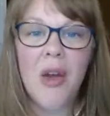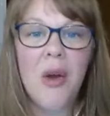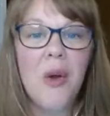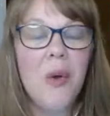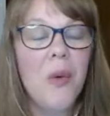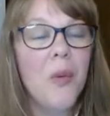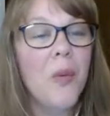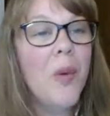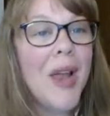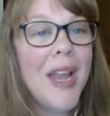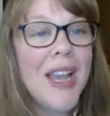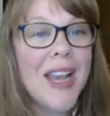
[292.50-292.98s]

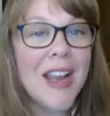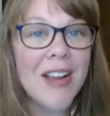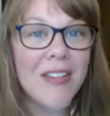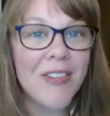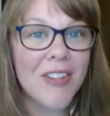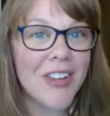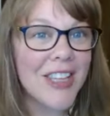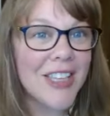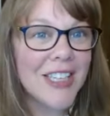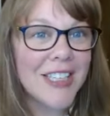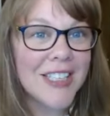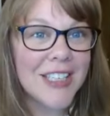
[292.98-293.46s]

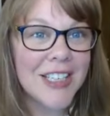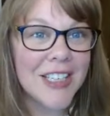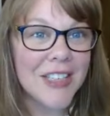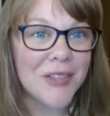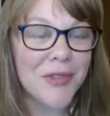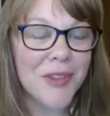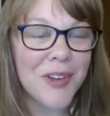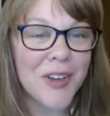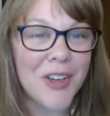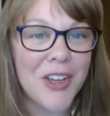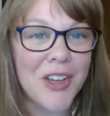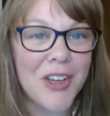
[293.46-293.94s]
Whenever this is
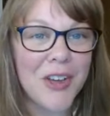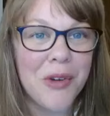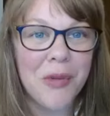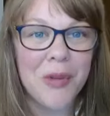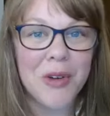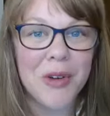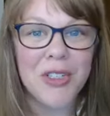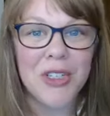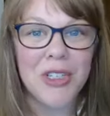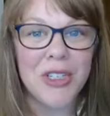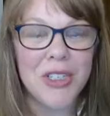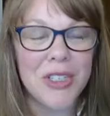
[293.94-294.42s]
for you,
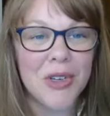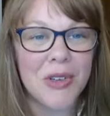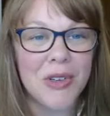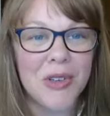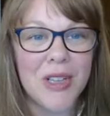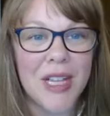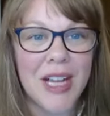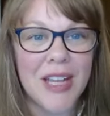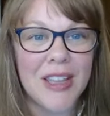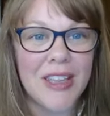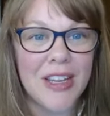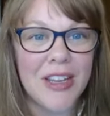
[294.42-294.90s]
we're just so
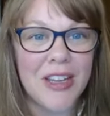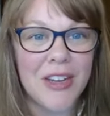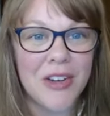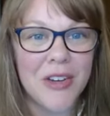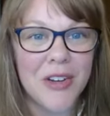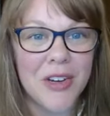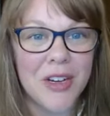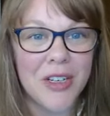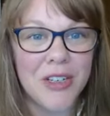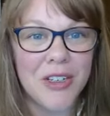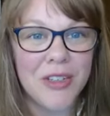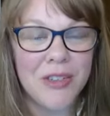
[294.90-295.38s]
glad that
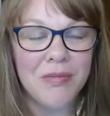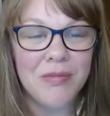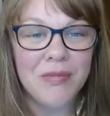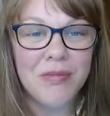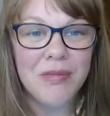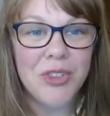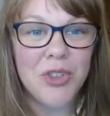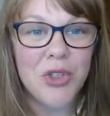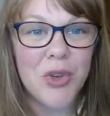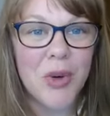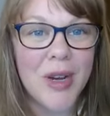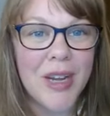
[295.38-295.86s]
you're
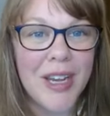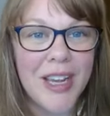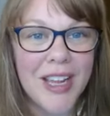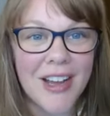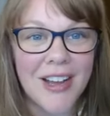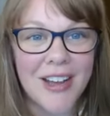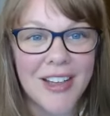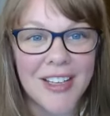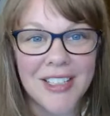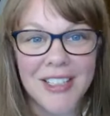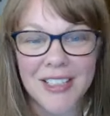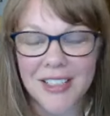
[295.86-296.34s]
joining
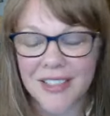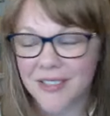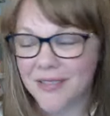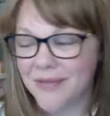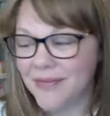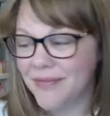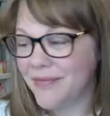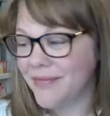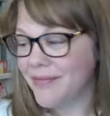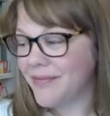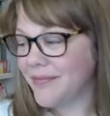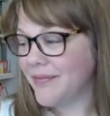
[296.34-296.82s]
us.
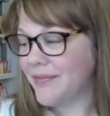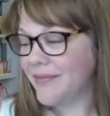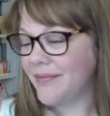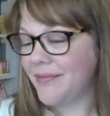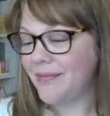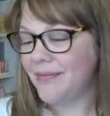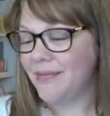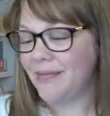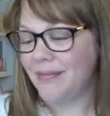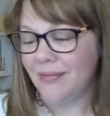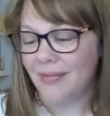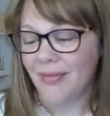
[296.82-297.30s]

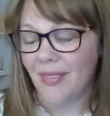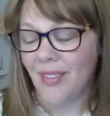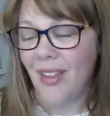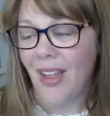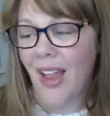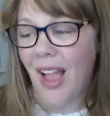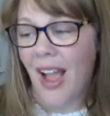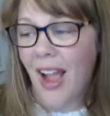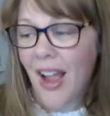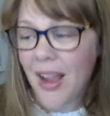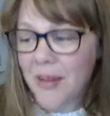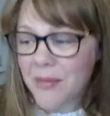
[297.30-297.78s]

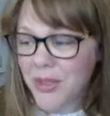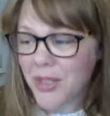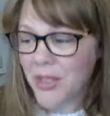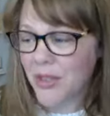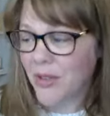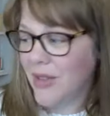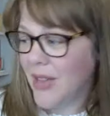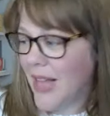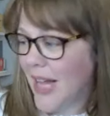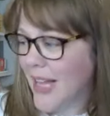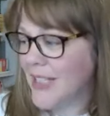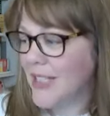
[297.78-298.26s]
I'm
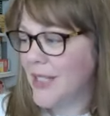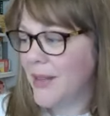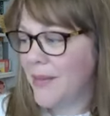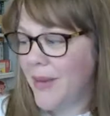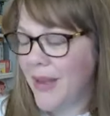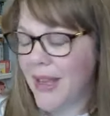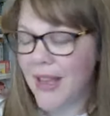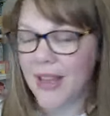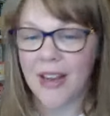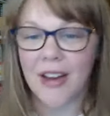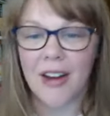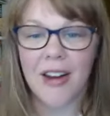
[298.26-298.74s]
so glad to
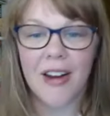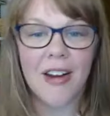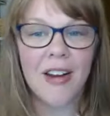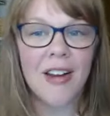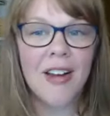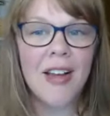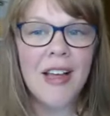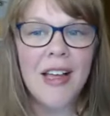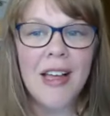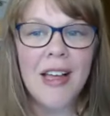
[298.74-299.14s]
be here.